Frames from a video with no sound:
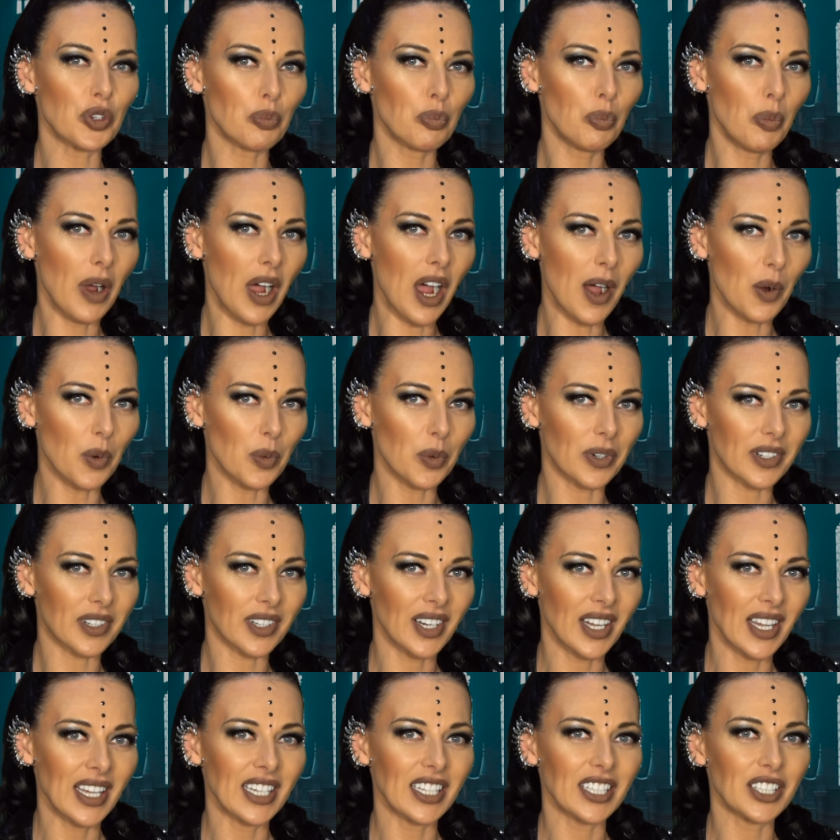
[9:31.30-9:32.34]
power
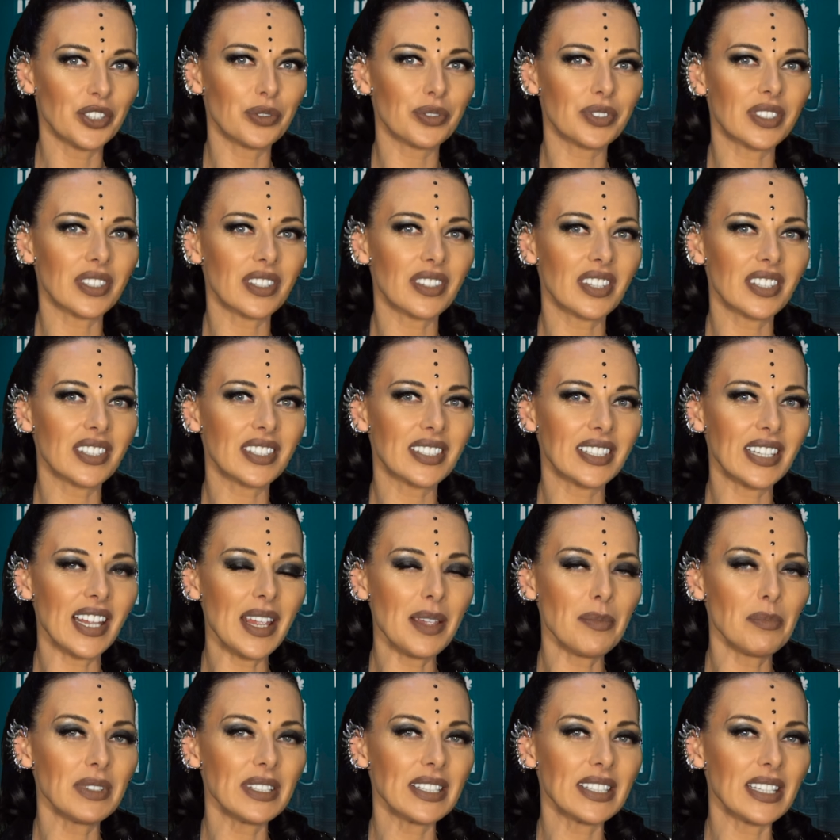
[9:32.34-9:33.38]
using the
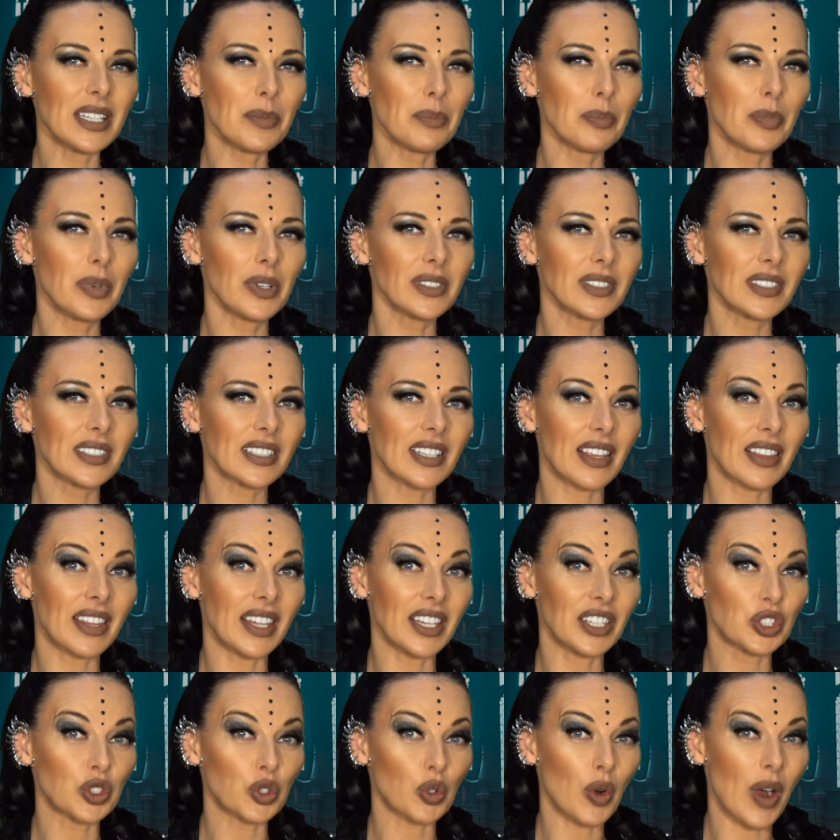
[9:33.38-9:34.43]
same symbols
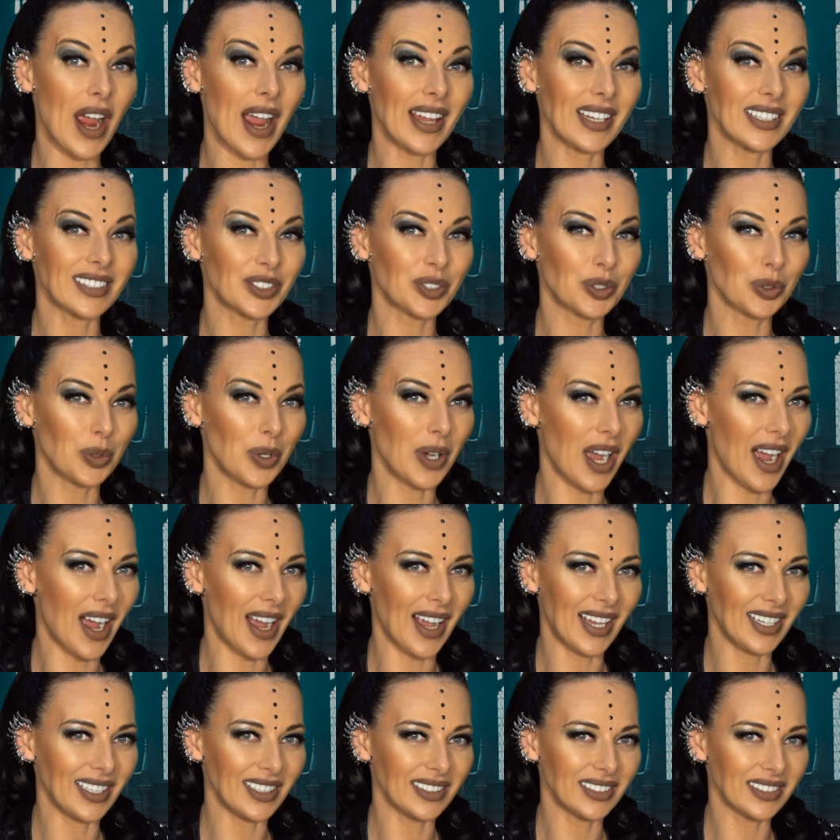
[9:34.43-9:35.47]
they try to
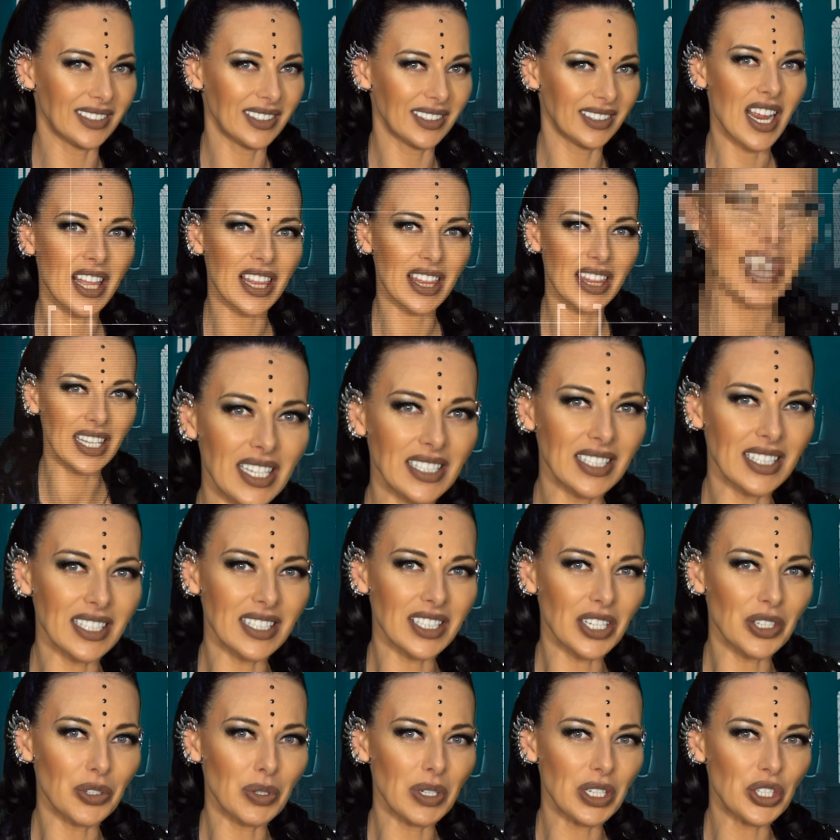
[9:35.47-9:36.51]
hide. This
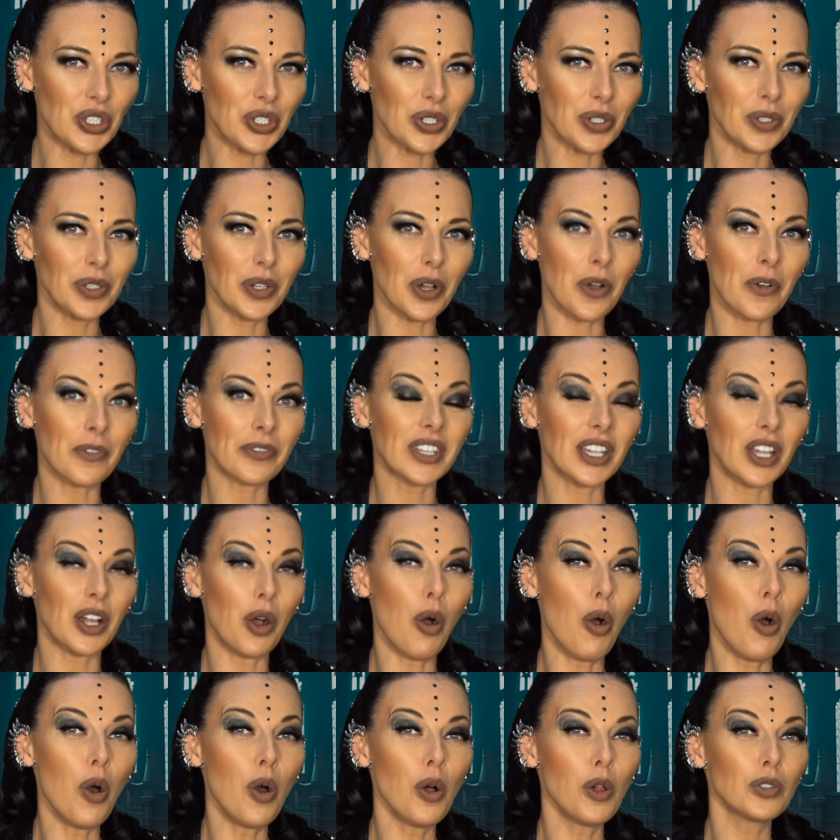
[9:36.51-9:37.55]
is a ritual of the
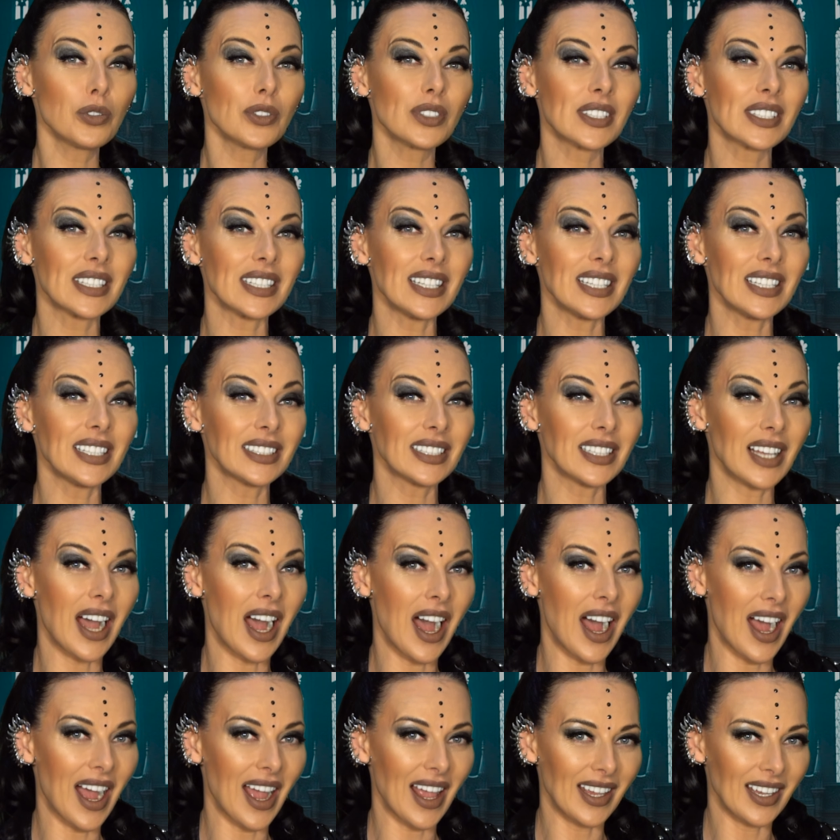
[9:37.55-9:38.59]
all-seeing
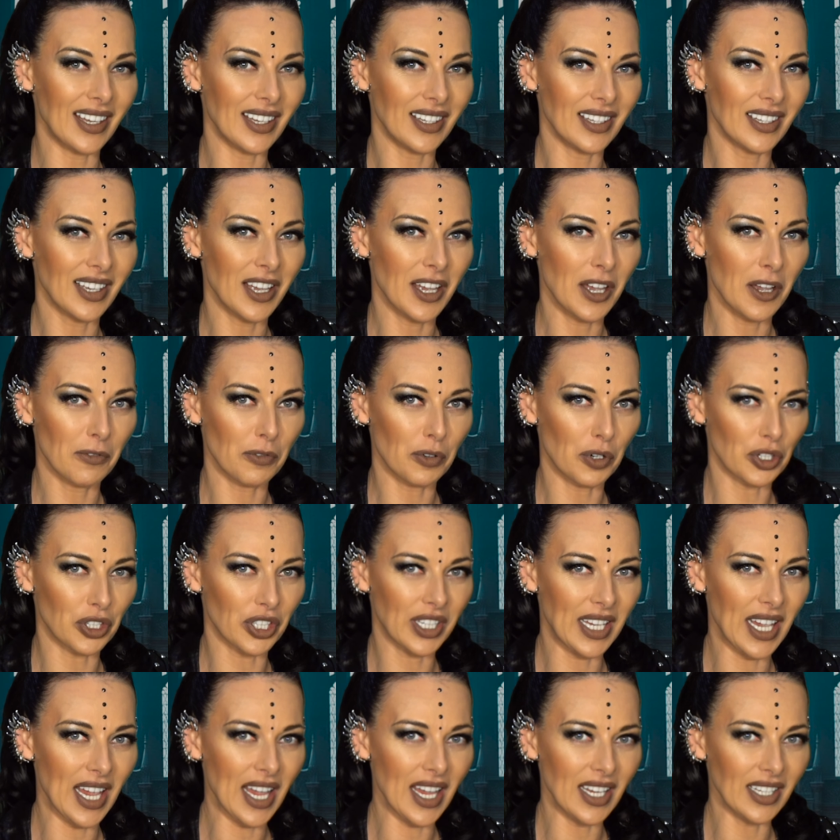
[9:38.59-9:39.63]
eye for
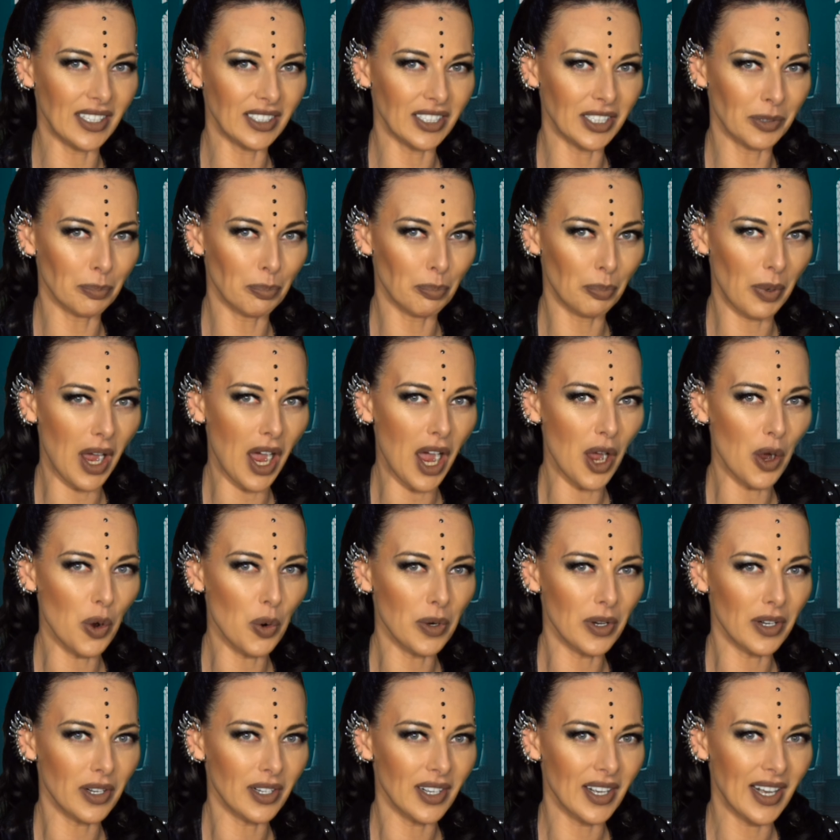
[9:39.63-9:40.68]
gaining
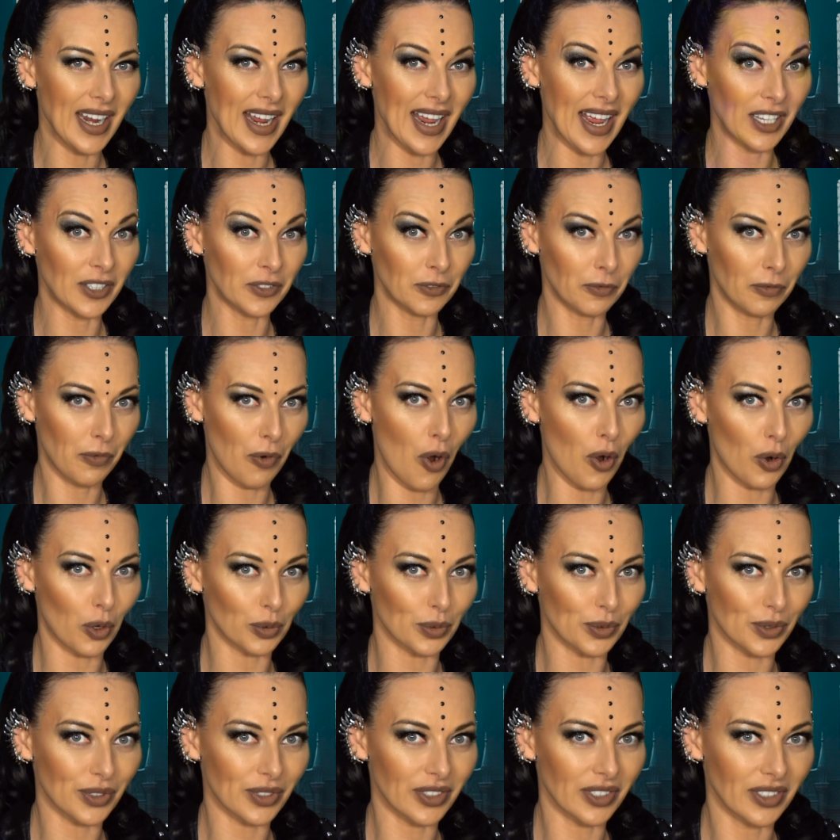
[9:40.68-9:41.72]
power and
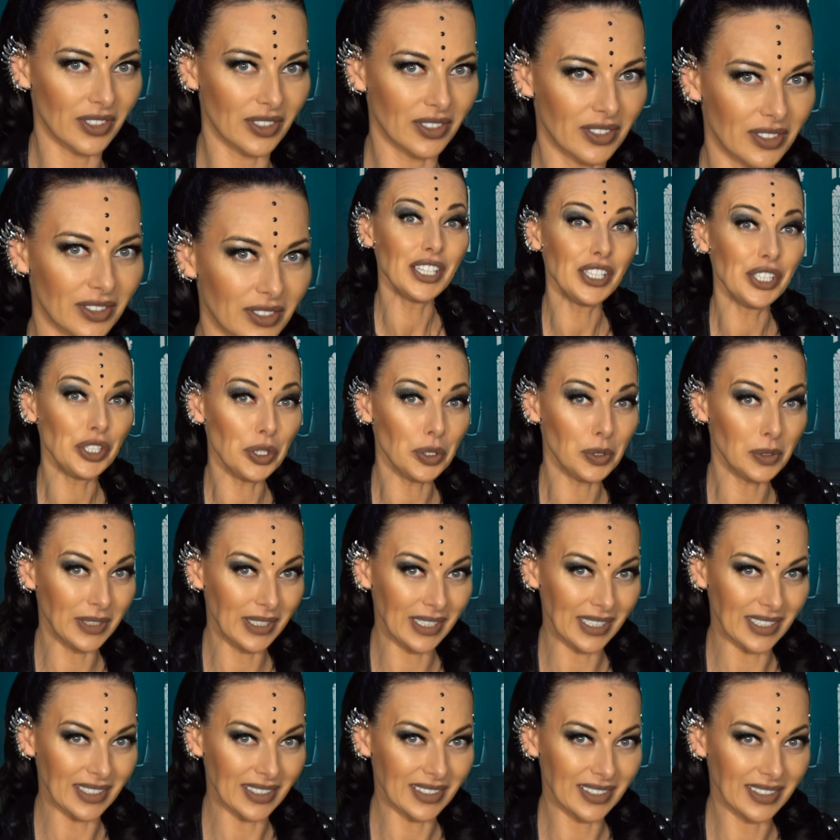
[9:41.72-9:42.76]
focus. You'll
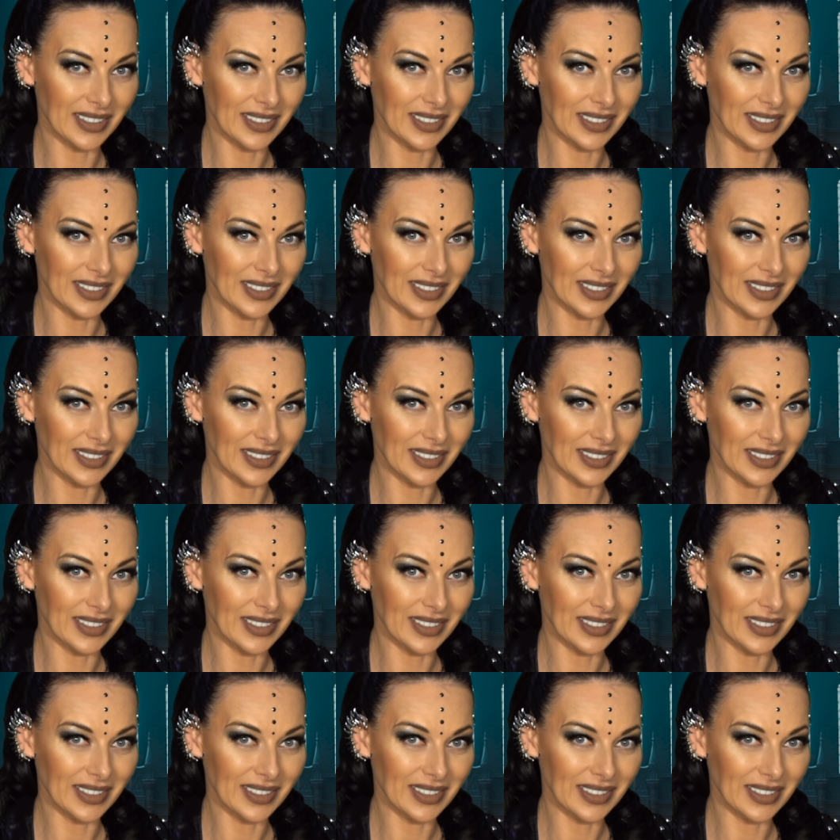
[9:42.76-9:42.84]
need